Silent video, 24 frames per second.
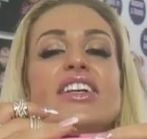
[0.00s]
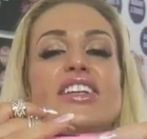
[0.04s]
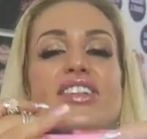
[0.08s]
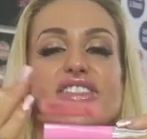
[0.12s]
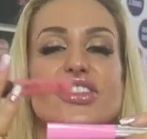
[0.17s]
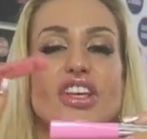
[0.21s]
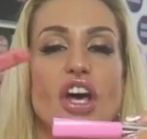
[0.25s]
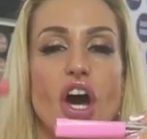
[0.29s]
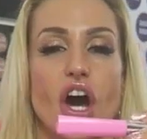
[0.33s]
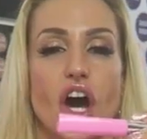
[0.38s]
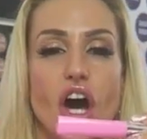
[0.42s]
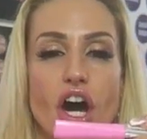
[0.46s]

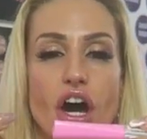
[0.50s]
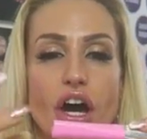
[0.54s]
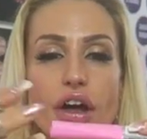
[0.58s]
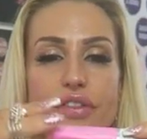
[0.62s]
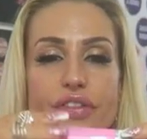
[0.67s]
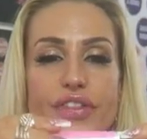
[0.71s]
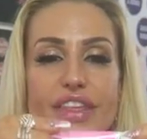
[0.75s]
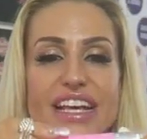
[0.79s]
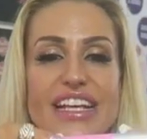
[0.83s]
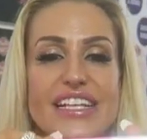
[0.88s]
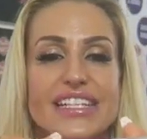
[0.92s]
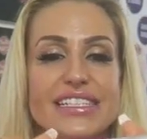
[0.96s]

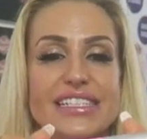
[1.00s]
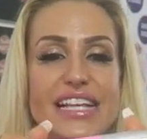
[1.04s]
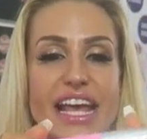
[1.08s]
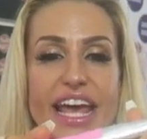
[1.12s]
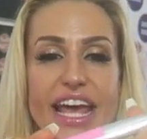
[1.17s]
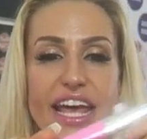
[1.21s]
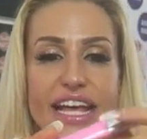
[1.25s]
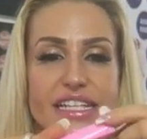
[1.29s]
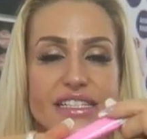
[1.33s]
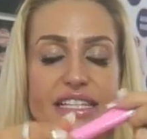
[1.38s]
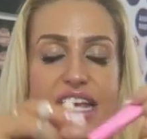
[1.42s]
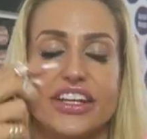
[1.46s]
So this
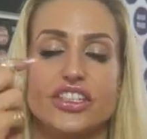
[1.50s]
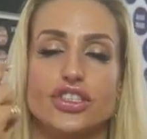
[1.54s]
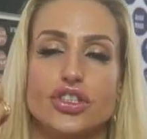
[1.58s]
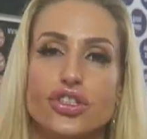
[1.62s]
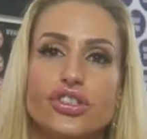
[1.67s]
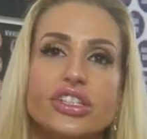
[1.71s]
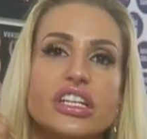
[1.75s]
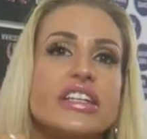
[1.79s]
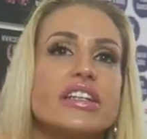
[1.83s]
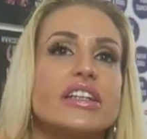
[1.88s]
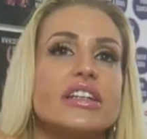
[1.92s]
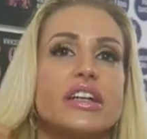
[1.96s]
is, it
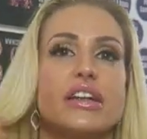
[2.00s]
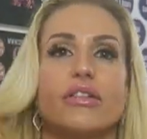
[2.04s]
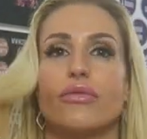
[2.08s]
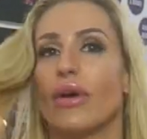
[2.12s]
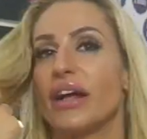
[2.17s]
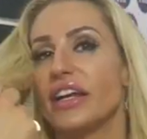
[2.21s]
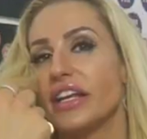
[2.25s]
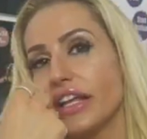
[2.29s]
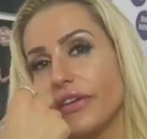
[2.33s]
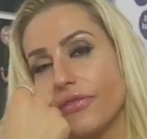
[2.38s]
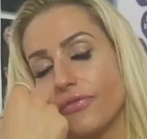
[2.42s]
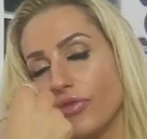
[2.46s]
doesn't,
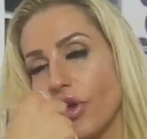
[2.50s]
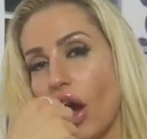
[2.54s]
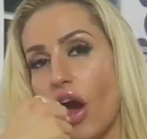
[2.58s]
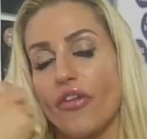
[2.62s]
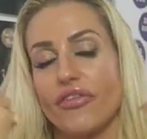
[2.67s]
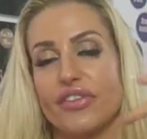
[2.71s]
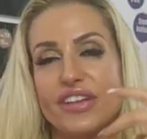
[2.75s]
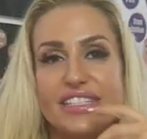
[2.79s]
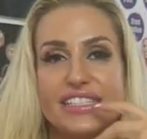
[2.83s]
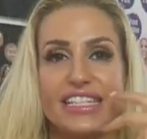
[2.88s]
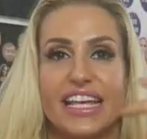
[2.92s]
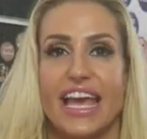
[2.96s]
when you
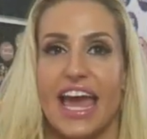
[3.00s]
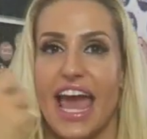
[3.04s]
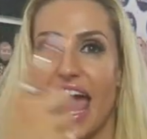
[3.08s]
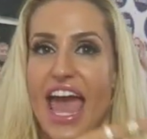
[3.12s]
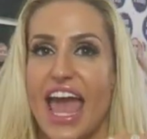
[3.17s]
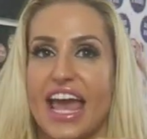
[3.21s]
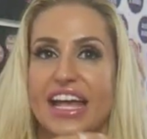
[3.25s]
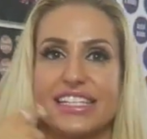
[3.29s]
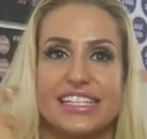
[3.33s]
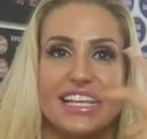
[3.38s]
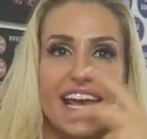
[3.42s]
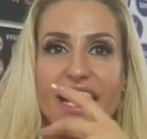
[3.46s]
obviously your
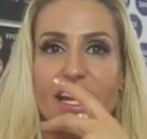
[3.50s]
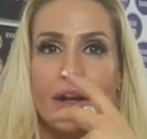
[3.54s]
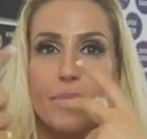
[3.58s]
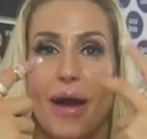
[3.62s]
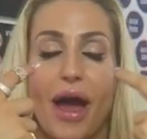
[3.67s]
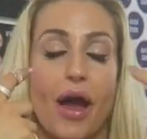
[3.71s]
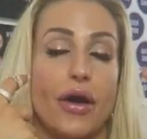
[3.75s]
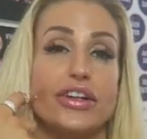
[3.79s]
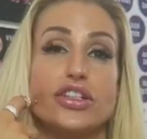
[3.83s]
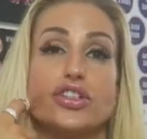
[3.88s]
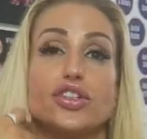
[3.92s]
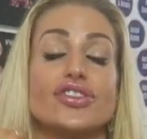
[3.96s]
hair is getting
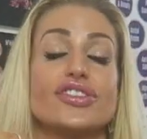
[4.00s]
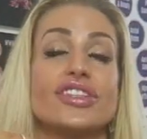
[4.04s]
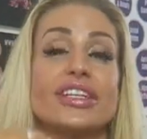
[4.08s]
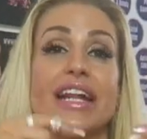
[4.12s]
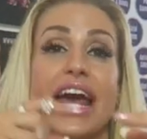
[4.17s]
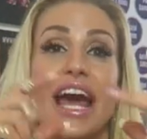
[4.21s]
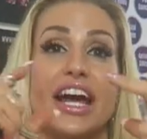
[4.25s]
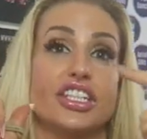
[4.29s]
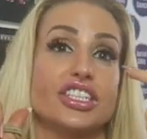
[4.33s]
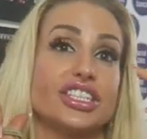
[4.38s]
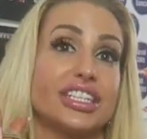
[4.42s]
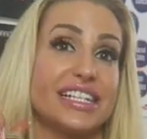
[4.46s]
about, it
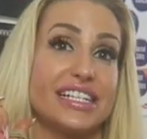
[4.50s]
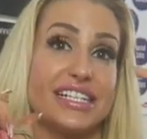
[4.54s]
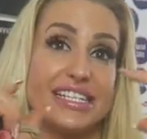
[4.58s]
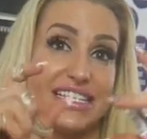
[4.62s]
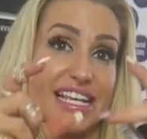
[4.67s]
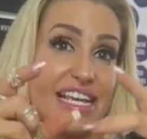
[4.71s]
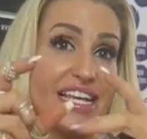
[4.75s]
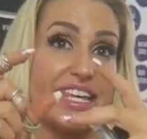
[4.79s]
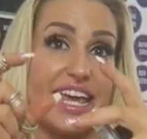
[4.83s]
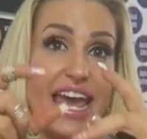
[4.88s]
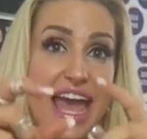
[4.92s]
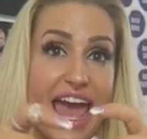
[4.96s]
doesn't actually
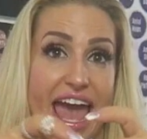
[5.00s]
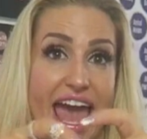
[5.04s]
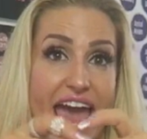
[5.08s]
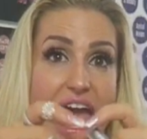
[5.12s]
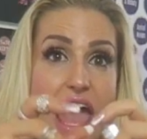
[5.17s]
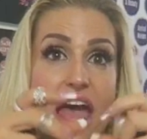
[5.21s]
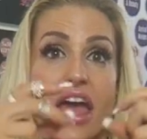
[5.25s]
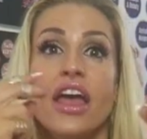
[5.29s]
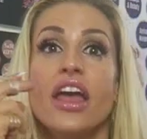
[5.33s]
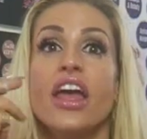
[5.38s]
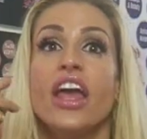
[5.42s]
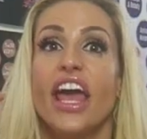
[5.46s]
stick your
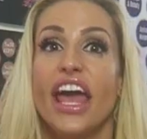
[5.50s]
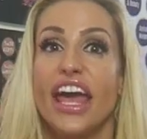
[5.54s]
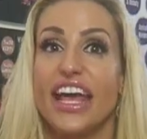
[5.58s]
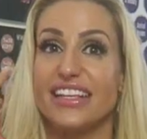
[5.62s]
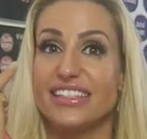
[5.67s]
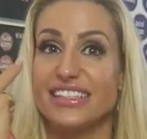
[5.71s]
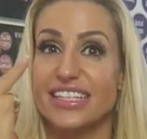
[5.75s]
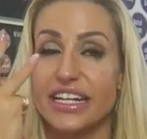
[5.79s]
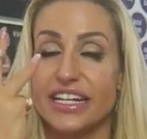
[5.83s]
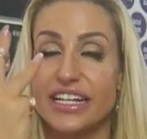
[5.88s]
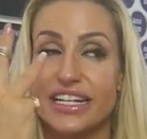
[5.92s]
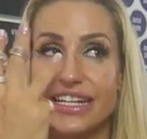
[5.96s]
hair.
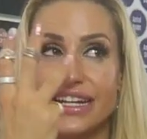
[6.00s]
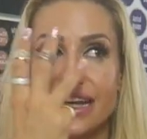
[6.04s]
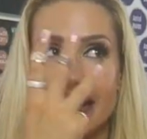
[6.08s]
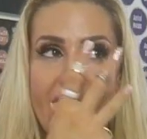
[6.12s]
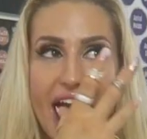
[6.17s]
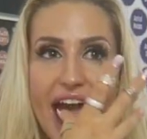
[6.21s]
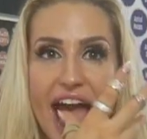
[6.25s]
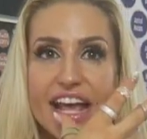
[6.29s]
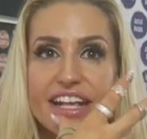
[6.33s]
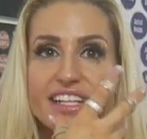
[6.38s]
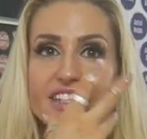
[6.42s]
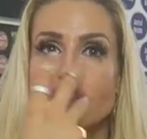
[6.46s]
It's a
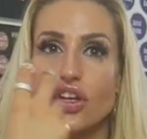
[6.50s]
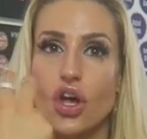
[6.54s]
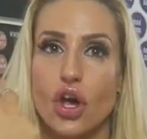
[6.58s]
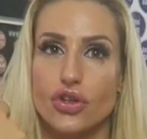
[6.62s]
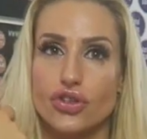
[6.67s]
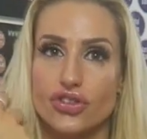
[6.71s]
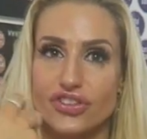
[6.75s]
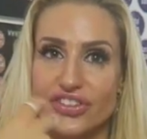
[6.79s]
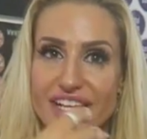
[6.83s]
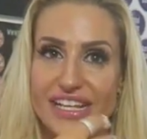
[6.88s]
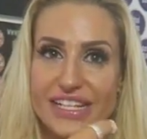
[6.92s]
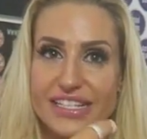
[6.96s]
nice
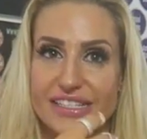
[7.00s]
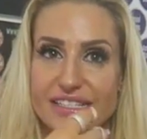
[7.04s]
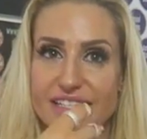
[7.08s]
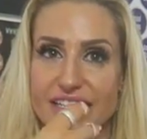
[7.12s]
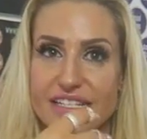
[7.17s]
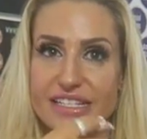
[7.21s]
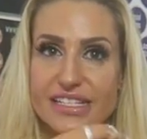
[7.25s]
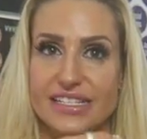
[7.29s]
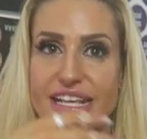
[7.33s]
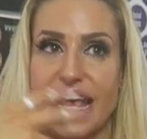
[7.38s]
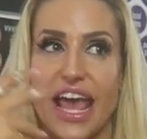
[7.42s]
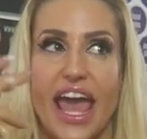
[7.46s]

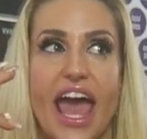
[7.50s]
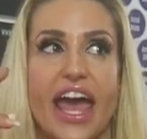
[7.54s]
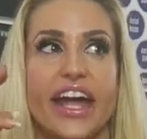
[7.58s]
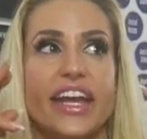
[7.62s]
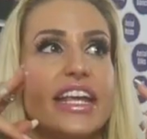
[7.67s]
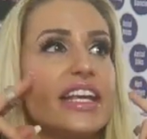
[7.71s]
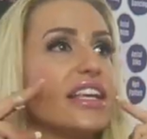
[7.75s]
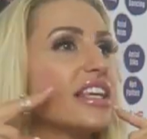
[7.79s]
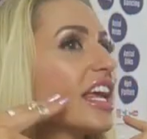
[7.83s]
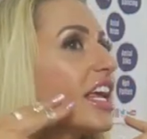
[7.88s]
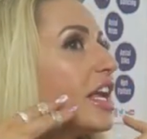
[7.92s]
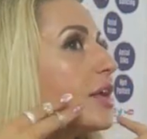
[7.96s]
consistency,
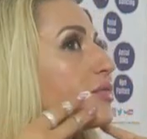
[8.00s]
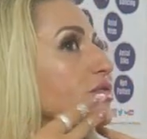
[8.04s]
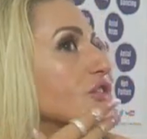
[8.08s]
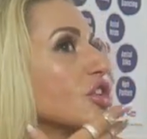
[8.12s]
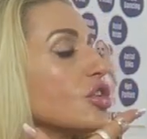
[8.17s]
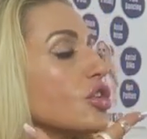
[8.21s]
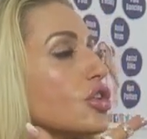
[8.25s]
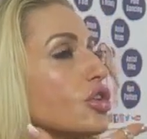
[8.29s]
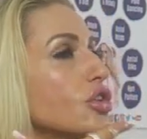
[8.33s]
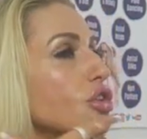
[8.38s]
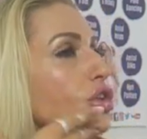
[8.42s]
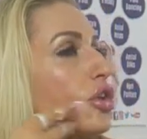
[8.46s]
and it keeps
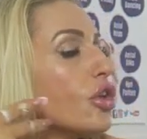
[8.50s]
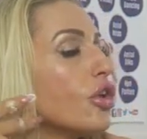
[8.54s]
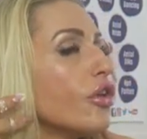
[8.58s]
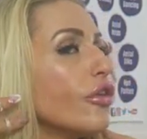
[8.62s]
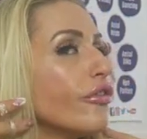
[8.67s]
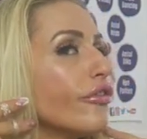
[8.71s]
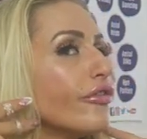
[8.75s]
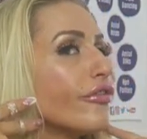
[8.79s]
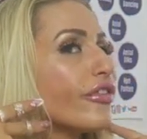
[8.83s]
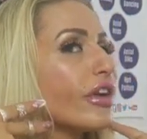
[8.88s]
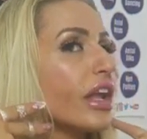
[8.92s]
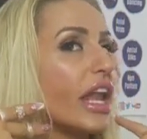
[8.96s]
a
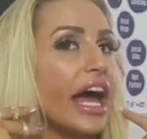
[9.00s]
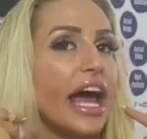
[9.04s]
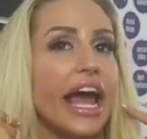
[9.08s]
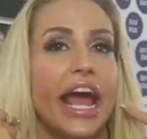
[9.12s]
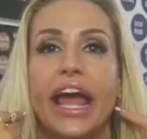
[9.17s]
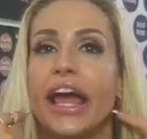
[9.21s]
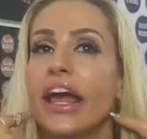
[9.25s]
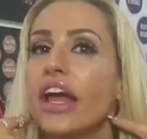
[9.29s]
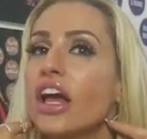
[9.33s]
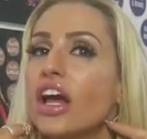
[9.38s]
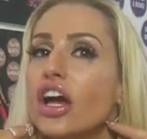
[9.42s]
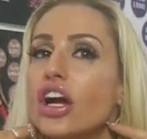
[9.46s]

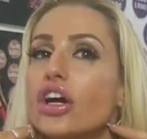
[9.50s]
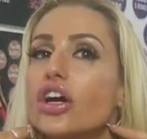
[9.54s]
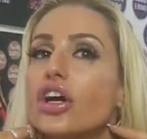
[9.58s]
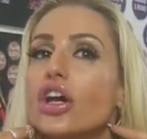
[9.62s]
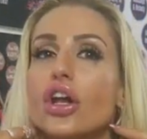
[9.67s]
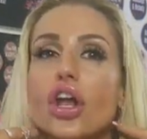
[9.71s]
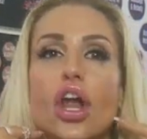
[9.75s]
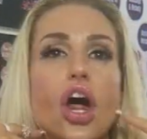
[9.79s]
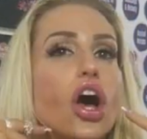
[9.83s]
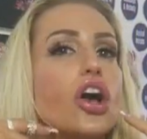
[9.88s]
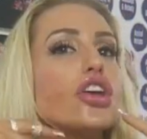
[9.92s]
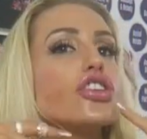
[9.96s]
lovely
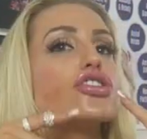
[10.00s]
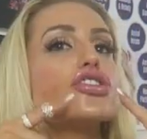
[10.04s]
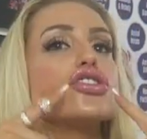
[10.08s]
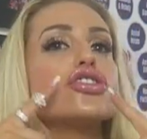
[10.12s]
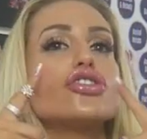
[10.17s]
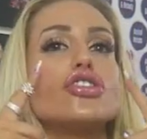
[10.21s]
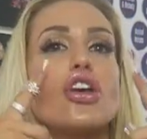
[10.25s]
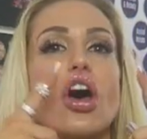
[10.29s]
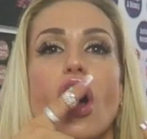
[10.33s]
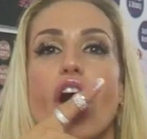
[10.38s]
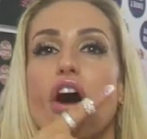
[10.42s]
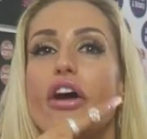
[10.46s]

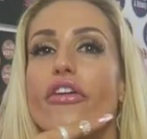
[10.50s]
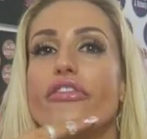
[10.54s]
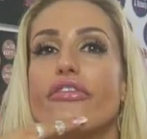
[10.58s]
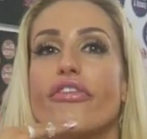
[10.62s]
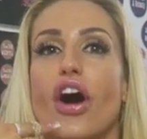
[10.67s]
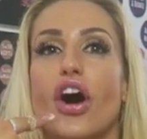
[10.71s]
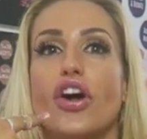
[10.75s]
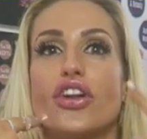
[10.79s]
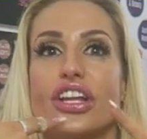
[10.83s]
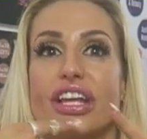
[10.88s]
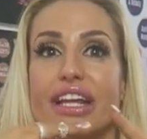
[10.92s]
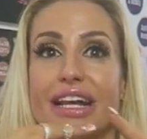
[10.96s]
gloss sort
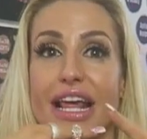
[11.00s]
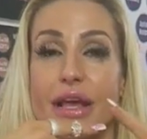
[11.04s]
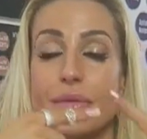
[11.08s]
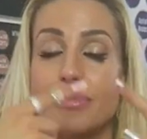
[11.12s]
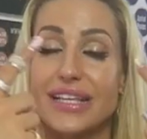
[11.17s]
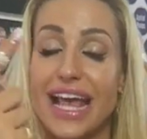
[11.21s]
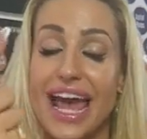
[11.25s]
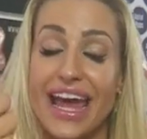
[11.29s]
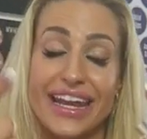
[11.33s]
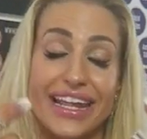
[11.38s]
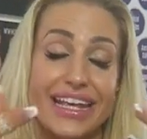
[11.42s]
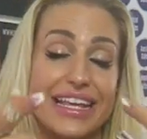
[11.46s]
of on your
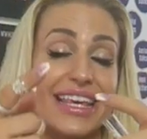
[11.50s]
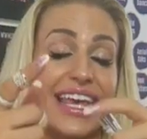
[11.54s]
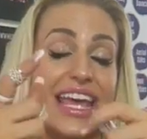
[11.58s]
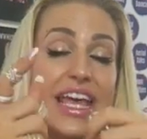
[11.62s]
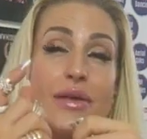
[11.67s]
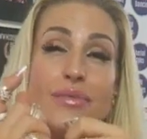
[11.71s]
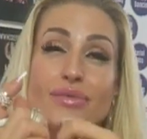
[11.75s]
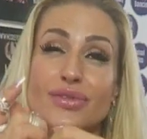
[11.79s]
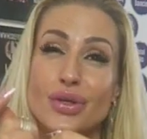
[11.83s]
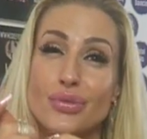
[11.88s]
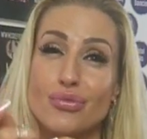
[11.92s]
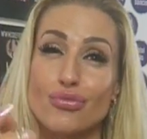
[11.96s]
lips, and it
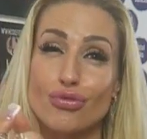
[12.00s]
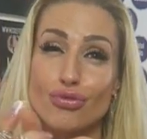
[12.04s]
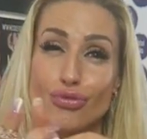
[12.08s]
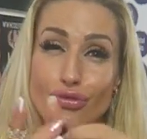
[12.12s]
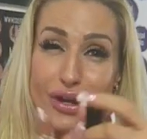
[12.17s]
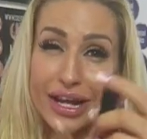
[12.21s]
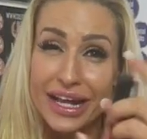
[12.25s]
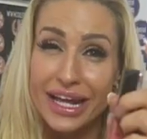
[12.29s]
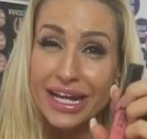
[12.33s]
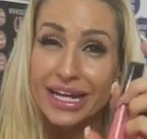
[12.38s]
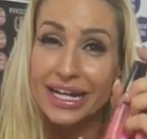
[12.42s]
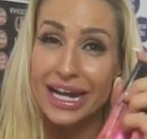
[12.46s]
keeps them
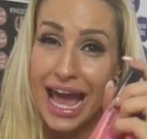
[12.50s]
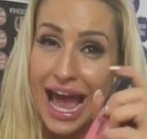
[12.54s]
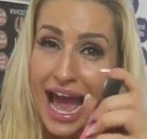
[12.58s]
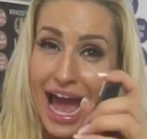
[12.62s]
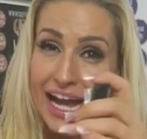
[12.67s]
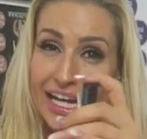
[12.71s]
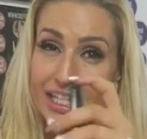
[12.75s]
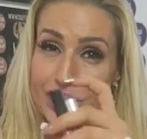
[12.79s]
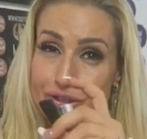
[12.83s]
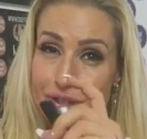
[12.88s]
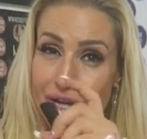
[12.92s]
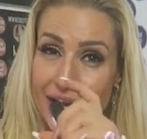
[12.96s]
really
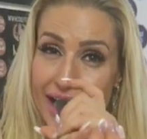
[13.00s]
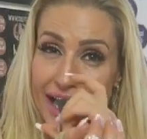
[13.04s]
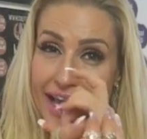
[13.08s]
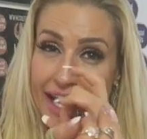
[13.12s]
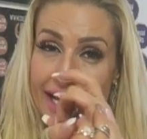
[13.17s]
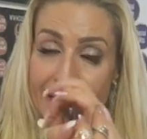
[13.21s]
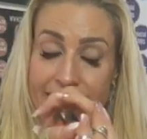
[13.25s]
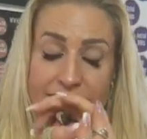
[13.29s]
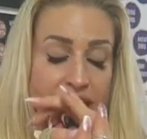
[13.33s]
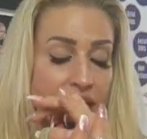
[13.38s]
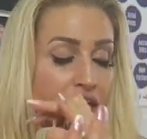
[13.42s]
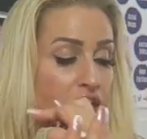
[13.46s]

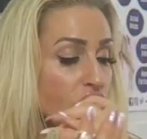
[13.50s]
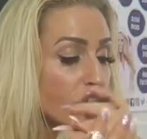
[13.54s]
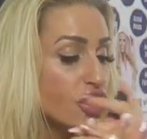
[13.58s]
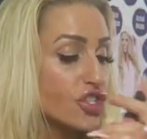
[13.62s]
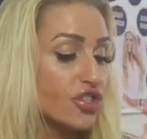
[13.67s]
hydrated.